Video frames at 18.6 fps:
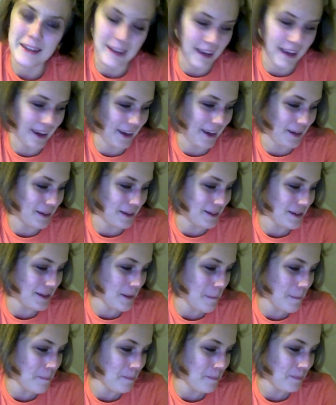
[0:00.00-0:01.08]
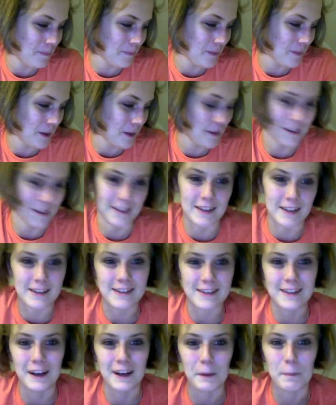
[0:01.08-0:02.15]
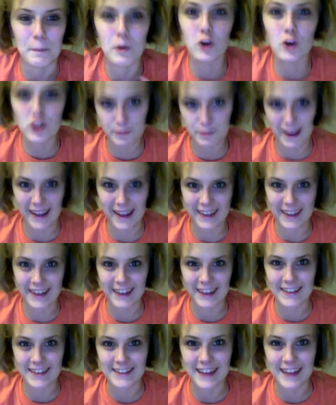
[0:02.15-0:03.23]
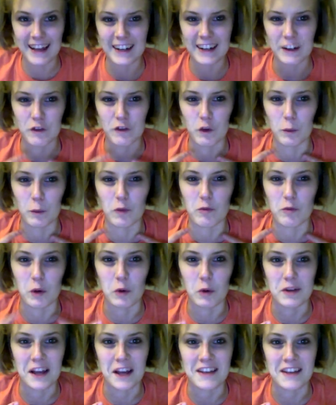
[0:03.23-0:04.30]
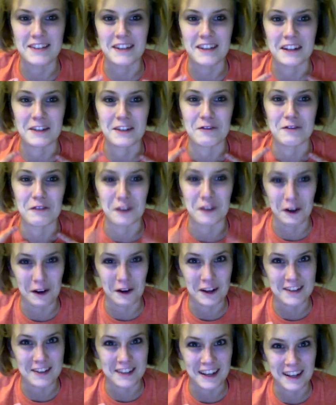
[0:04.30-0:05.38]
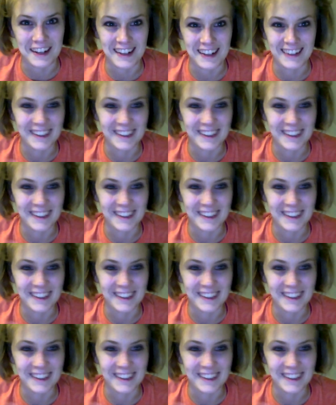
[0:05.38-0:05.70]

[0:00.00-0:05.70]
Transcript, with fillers: and this is a pushback against that in a form of protest, and it's very exciting.